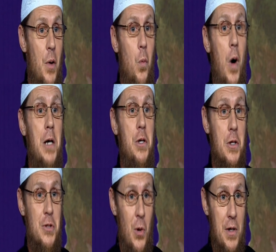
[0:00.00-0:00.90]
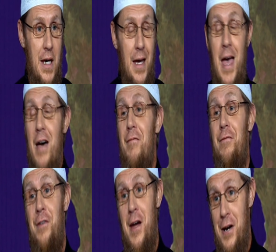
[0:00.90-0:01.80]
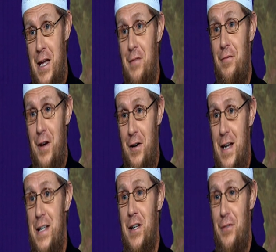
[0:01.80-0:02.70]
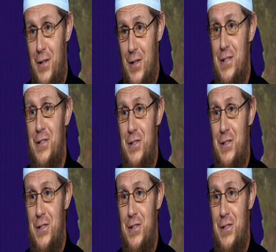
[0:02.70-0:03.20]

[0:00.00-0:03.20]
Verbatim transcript: while you're talking. Very, very difficult to